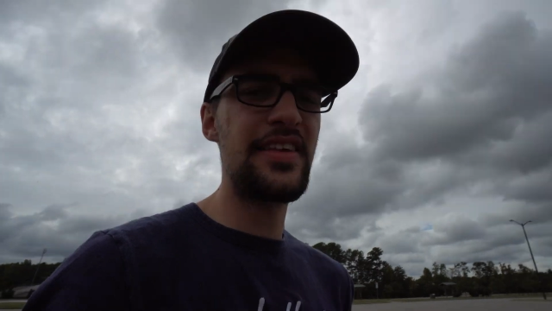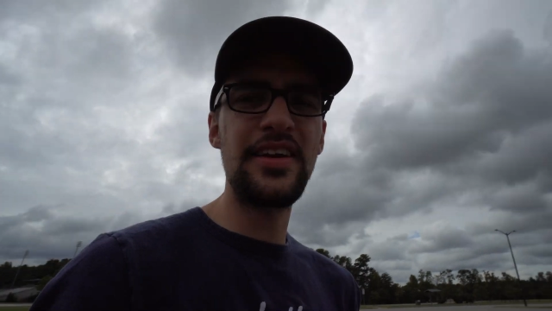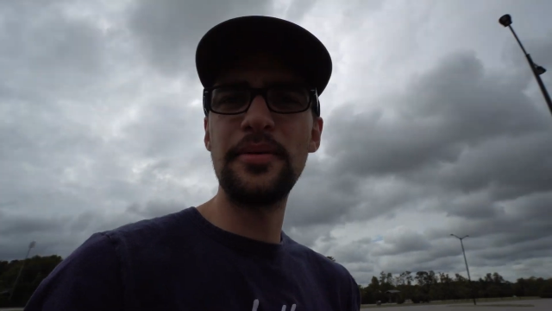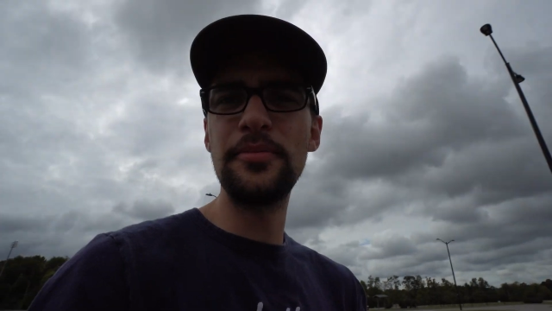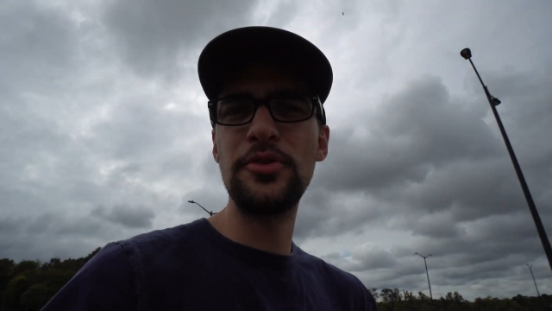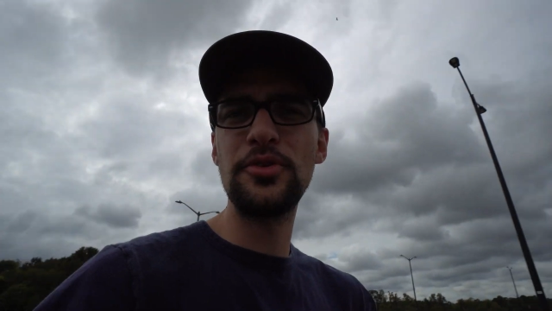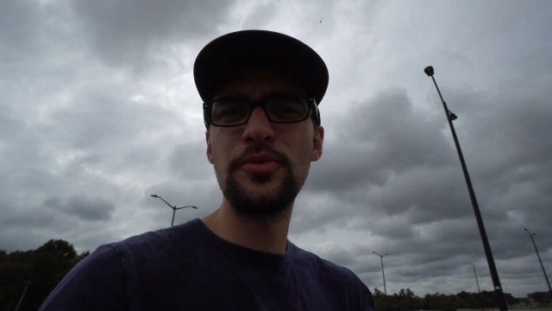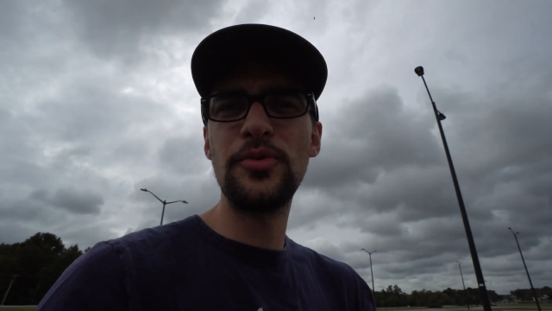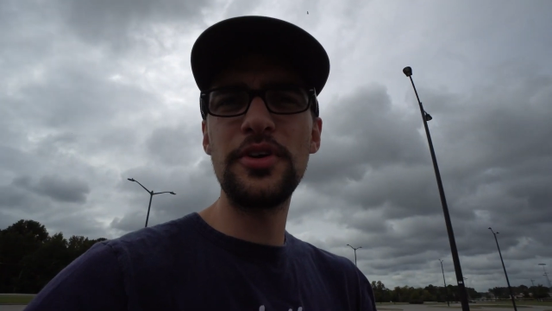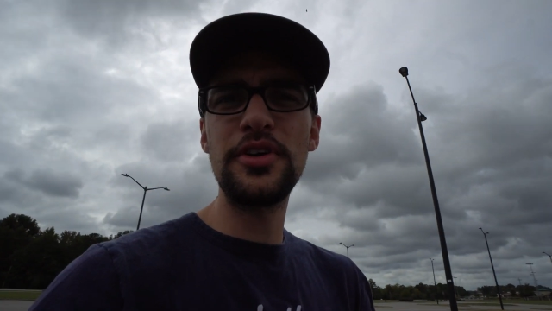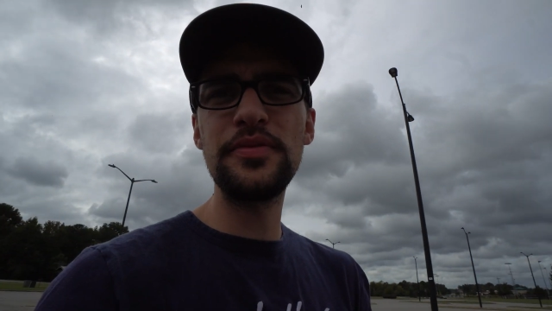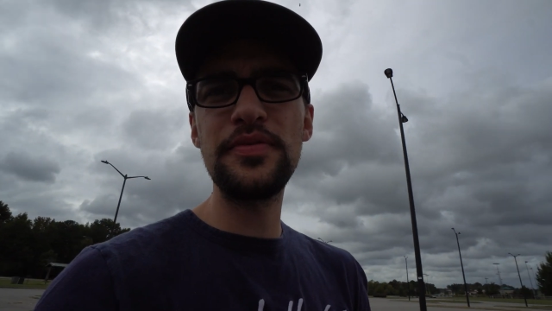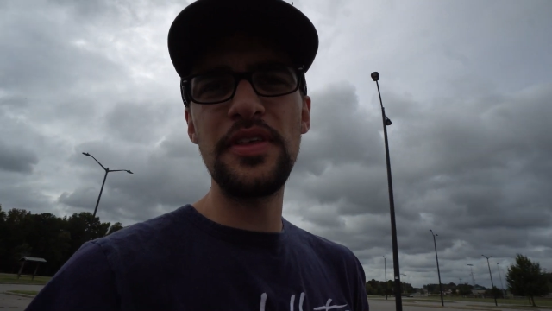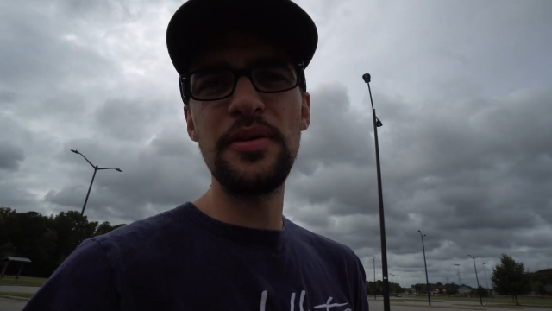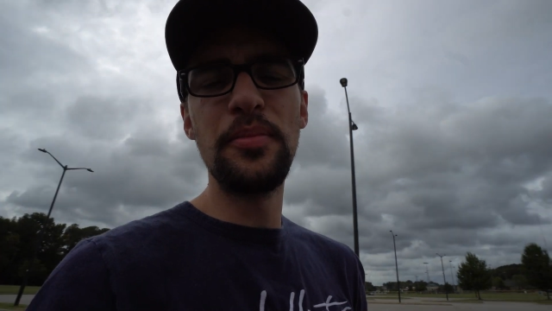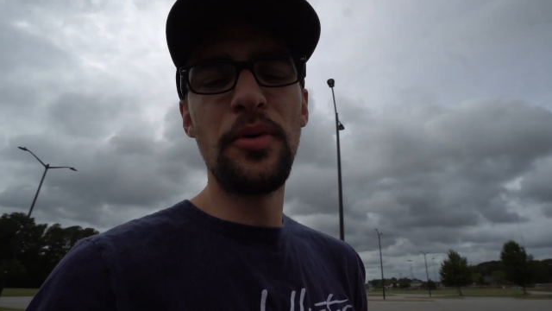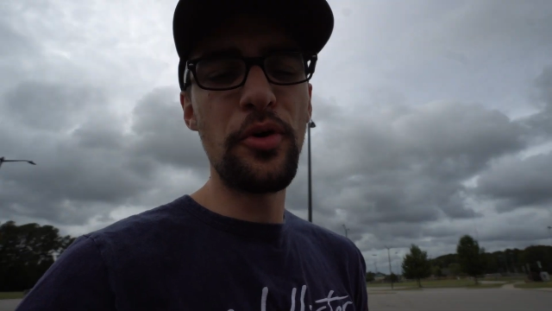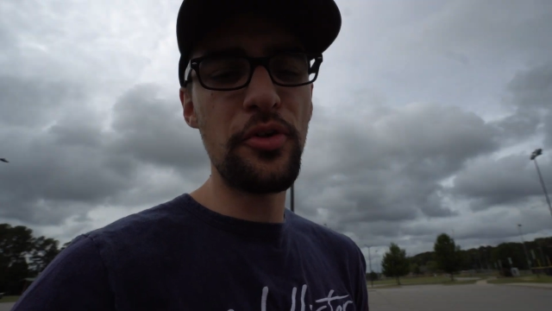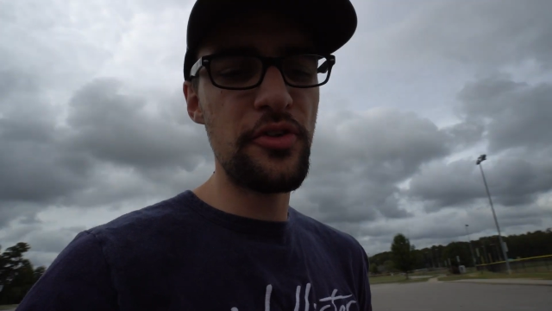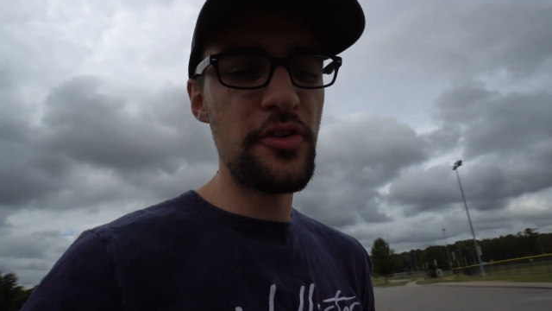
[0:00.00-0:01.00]
come to one of
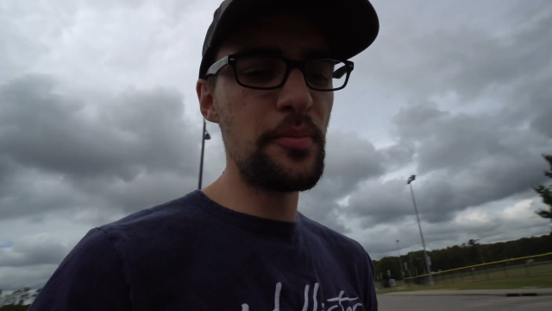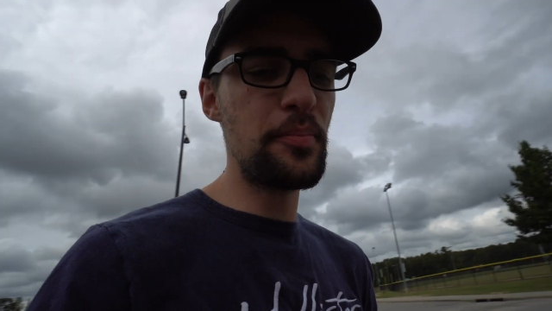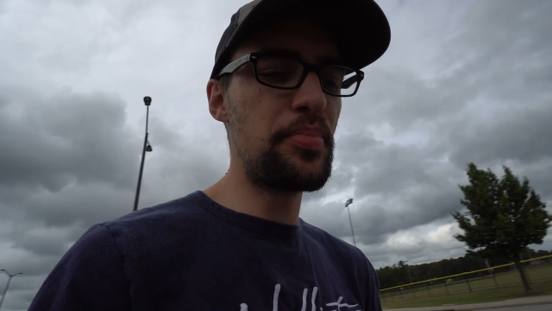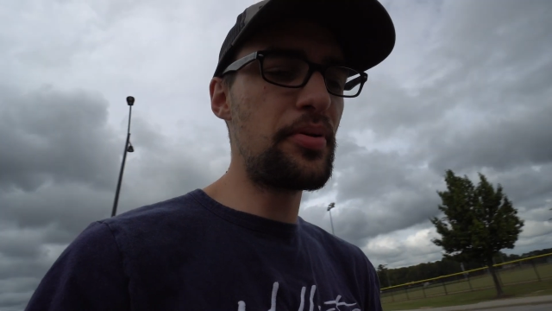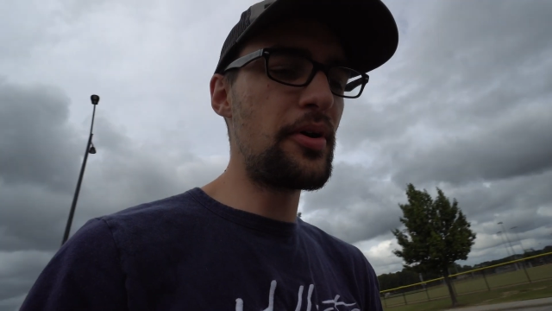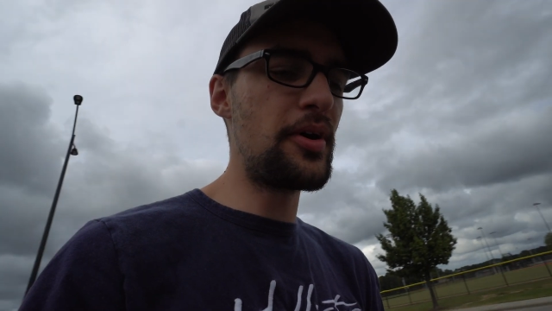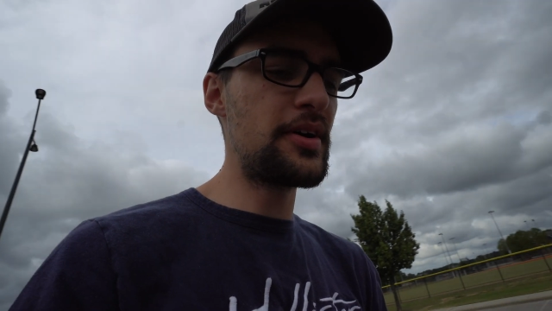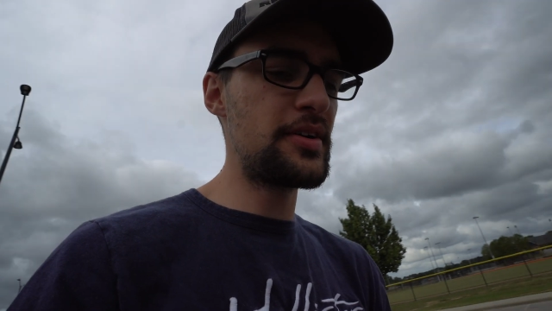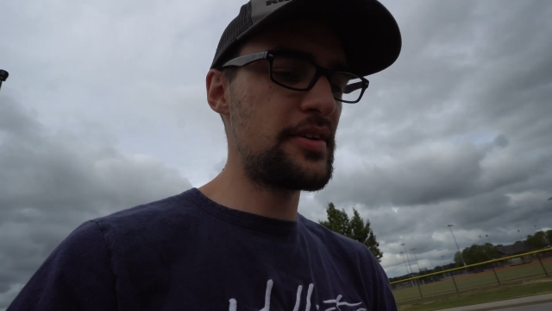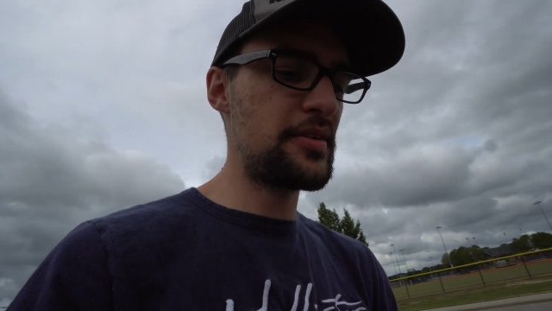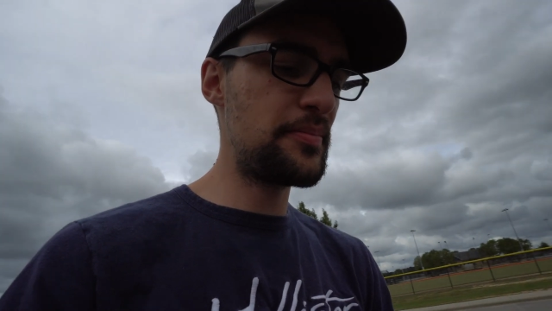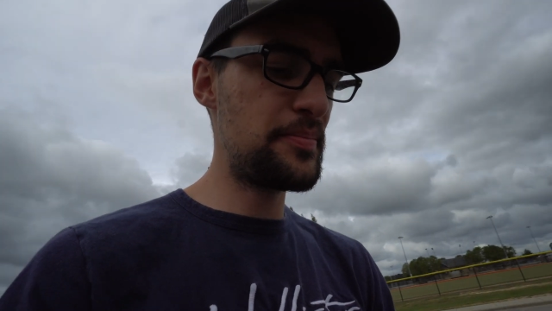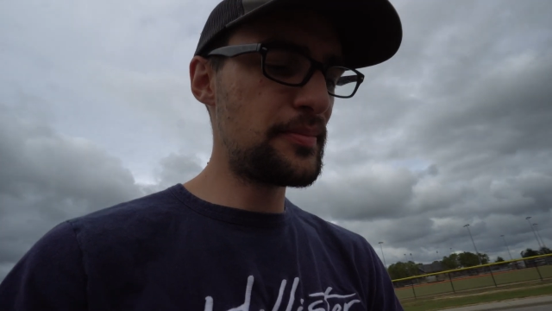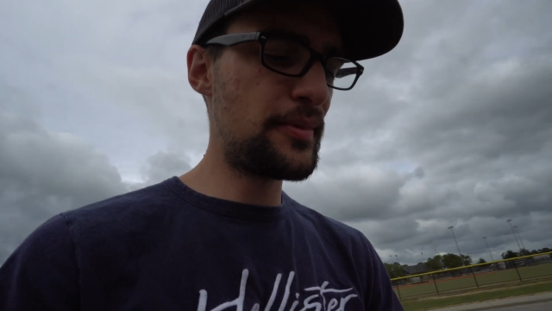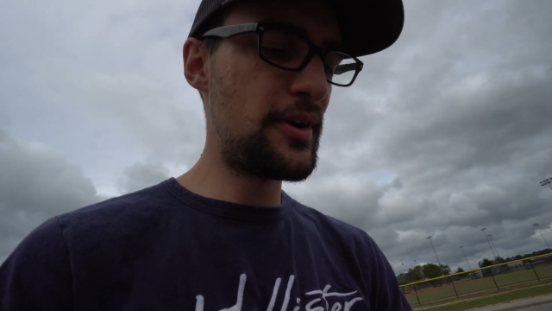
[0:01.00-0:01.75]
the most important